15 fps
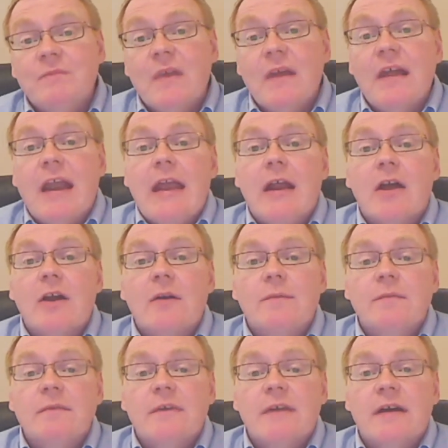an 800
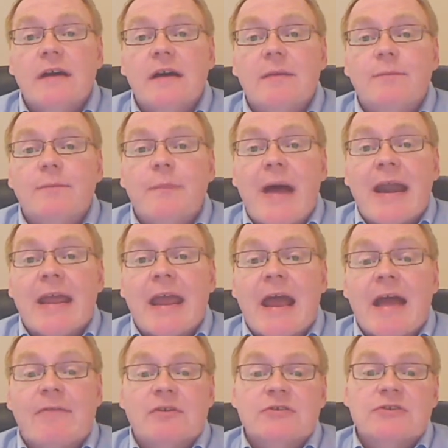batting
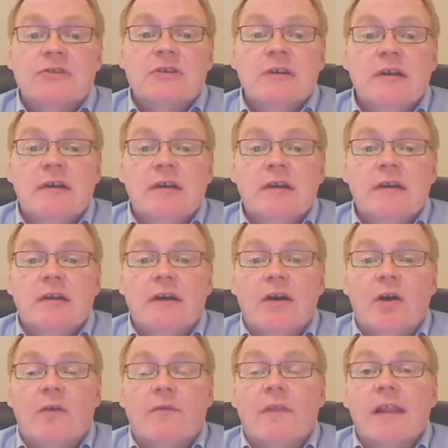average
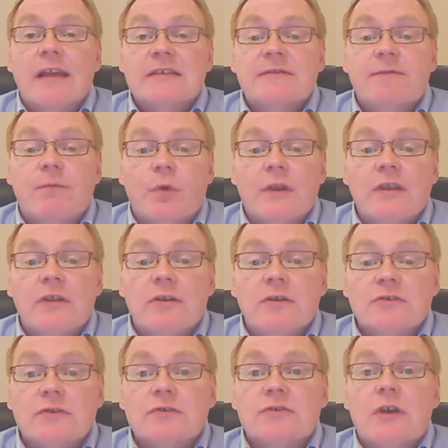over the last 40
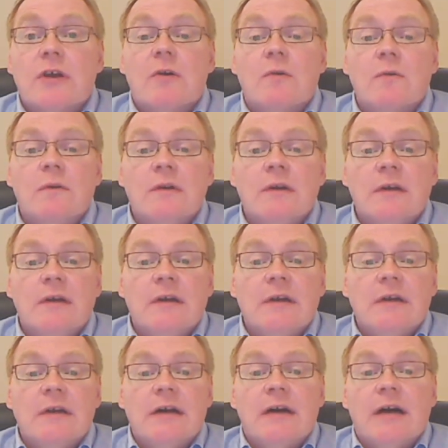years or so,
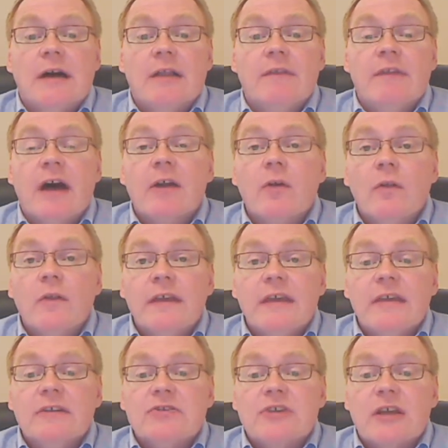not
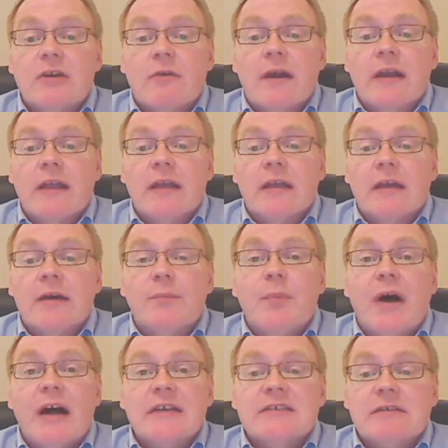only in generating
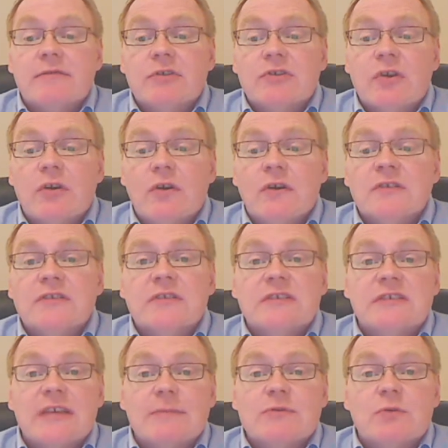positive returns in the
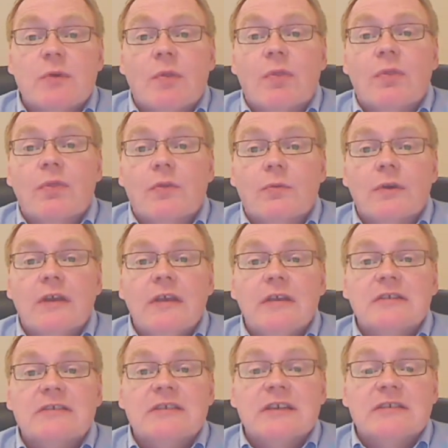subsequent 3
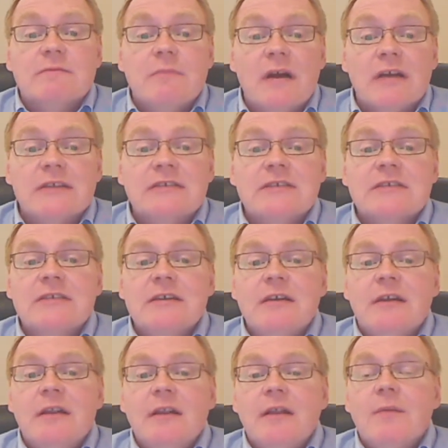and 6 months,
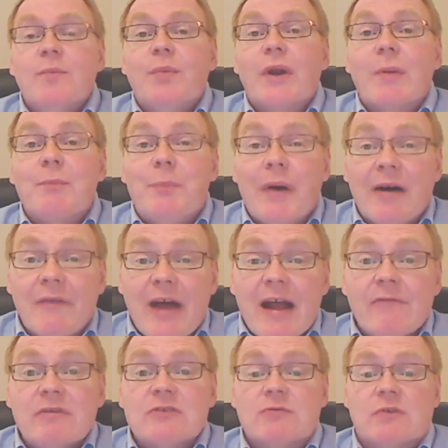but above
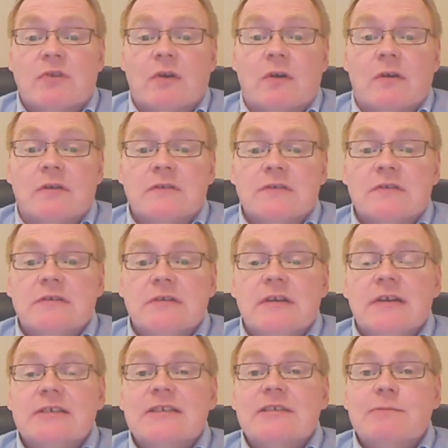average returns,
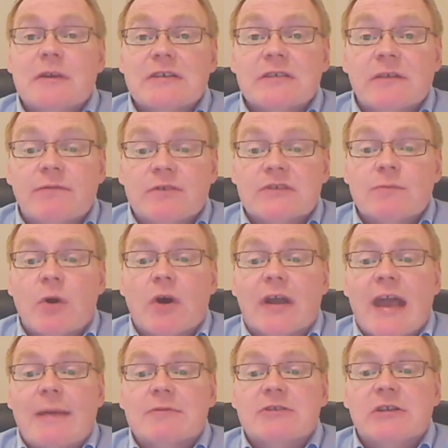especially for small
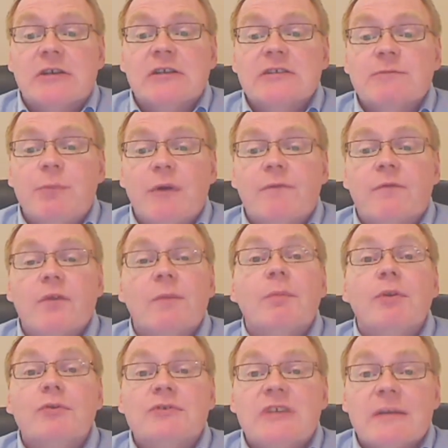cap shares, but for the
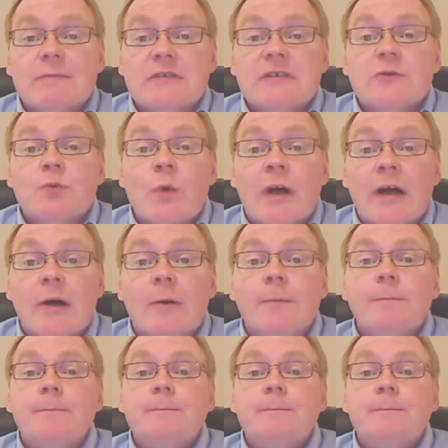blue chips as well.